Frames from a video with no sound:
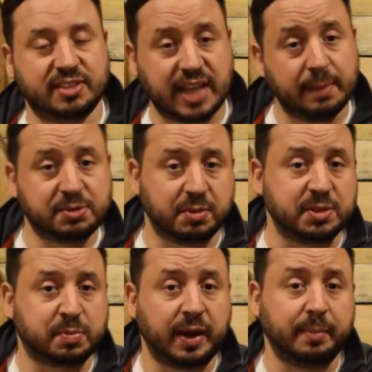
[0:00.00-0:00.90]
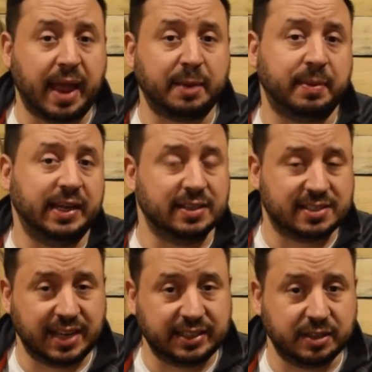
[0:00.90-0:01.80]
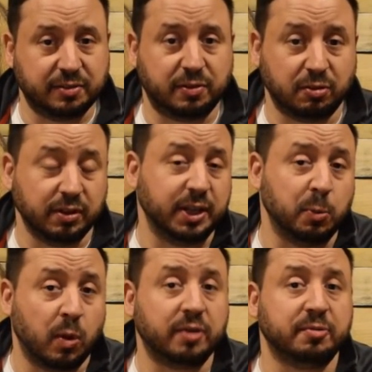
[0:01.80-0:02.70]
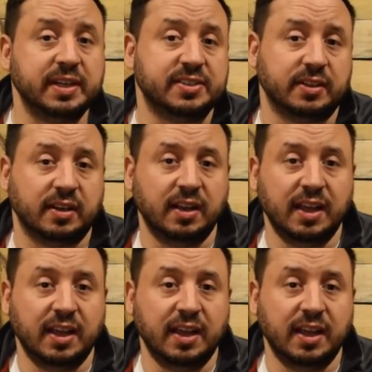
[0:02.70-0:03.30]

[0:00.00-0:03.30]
stems from Springbank being distinctive for really one reason.